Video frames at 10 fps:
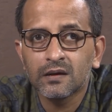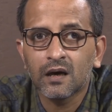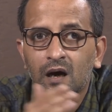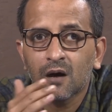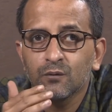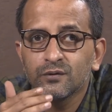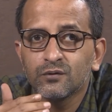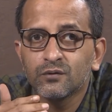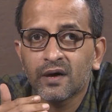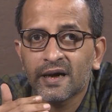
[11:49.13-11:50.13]
Now, how
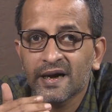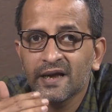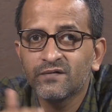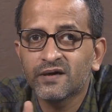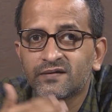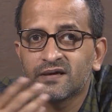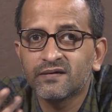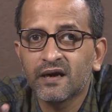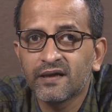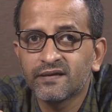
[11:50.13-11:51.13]
you arrive at
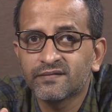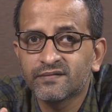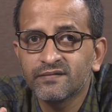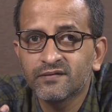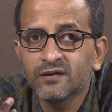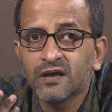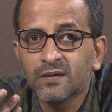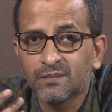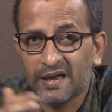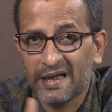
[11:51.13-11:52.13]
generalizations
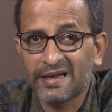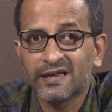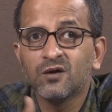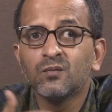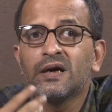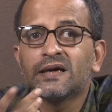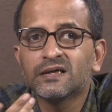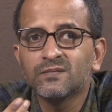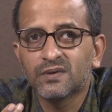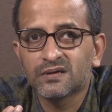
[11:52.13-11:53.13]
by
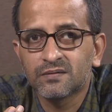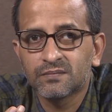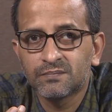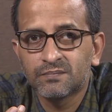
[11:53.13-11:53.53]
accumulating per,